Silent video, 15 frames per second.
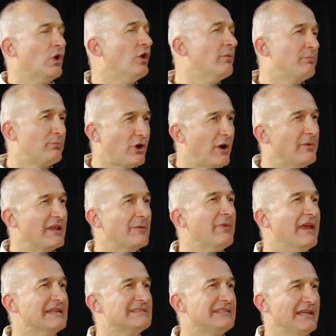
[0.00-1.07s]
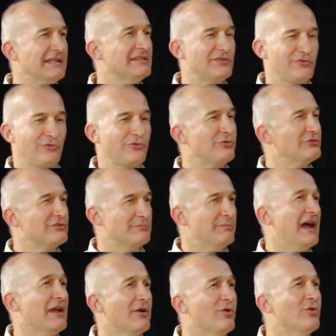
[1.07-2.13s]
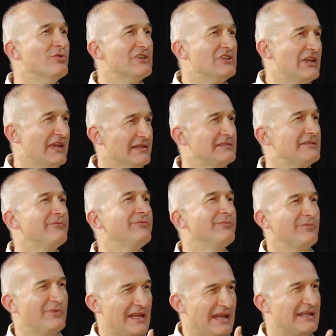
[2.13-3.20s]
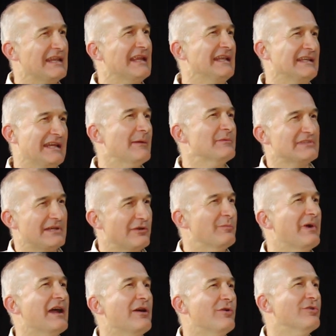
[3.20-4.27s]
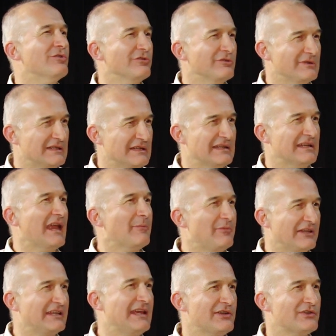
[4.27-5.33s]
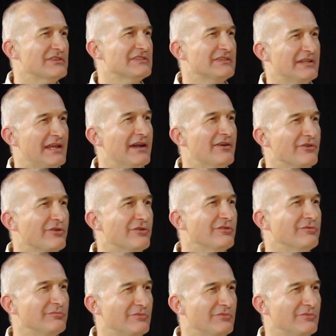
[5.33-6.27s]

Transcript: Or um, probably makes sense to use my own test yeah. that, that comes out of my own application scenario.